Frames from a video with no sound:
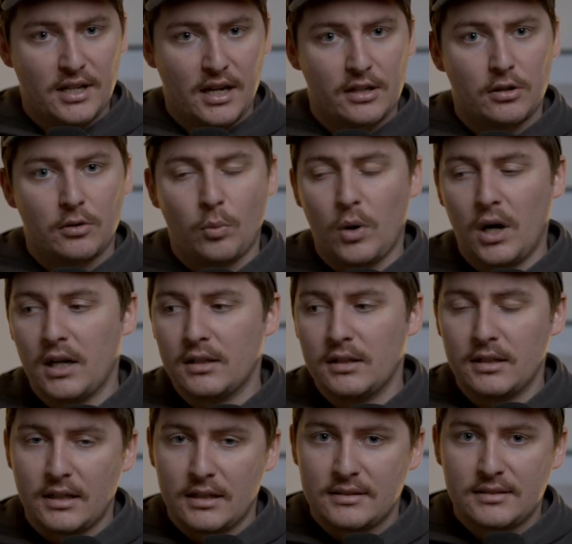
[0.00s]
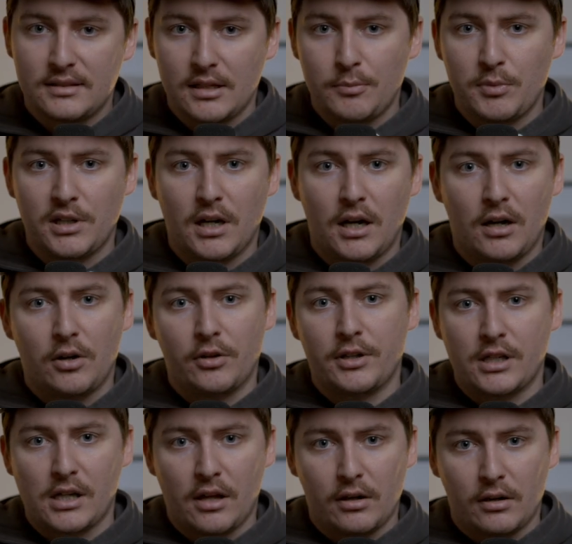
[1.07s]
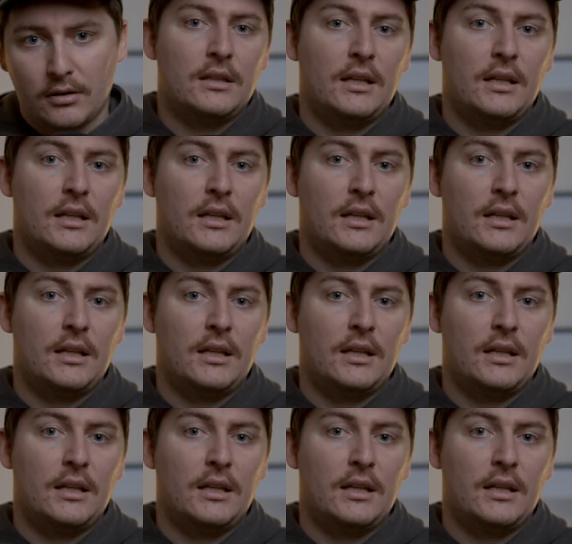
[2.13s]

aid on one and CPR on the other.